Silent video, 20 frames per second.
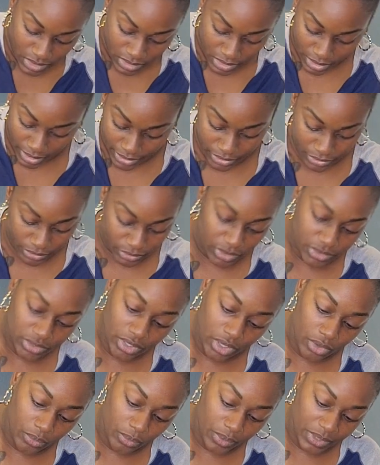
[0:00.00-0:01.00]
Like, you'll
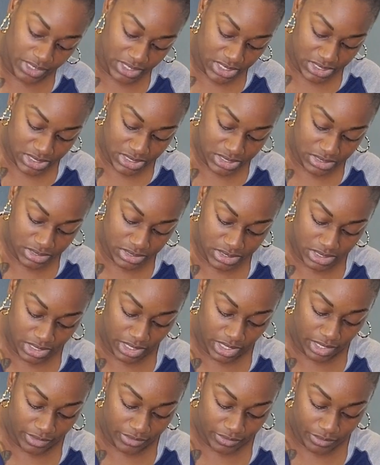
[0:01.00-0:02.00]
know when it's
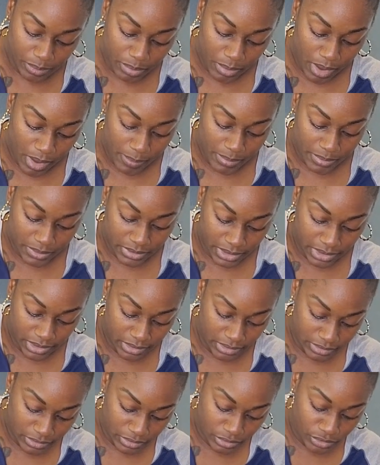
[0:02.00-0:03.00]
together properly.
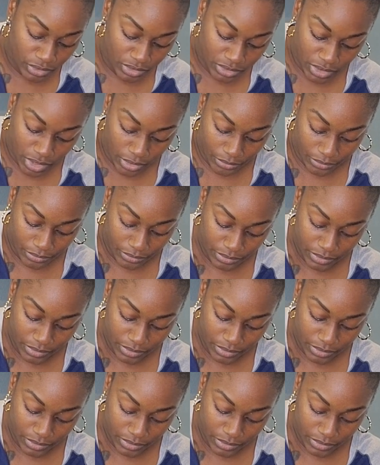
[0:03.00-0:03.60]
You'll know.